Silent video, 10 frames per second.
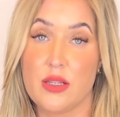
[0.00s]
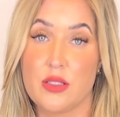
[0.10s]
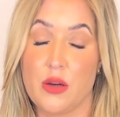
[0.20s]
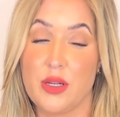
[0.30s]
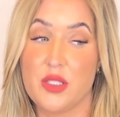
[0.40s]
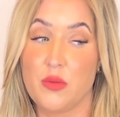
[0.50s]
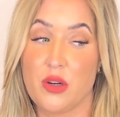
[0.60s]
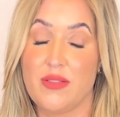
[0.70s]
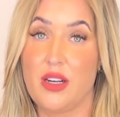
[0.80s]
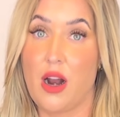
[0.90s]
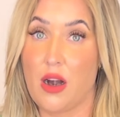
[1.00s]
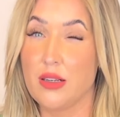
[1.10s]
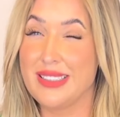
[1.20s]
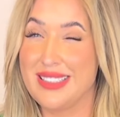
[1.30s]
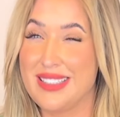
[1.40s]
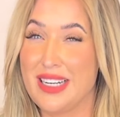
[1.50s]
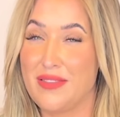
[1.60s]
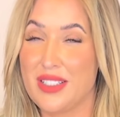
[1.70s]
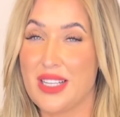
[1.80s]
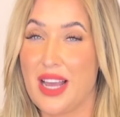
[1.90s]
So it's more of an art instead of
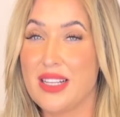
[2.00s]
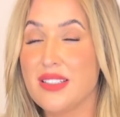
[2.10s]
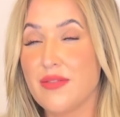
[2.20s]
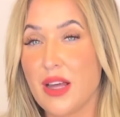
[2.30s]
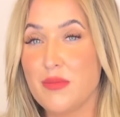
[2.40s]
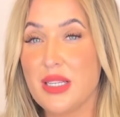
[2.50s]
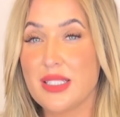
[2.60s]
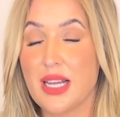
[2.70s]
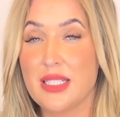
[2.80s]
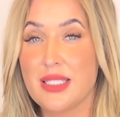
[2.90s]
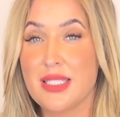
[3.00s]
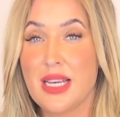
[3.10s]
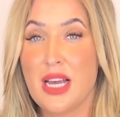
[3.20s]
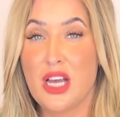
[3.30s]
a science, if that makes sense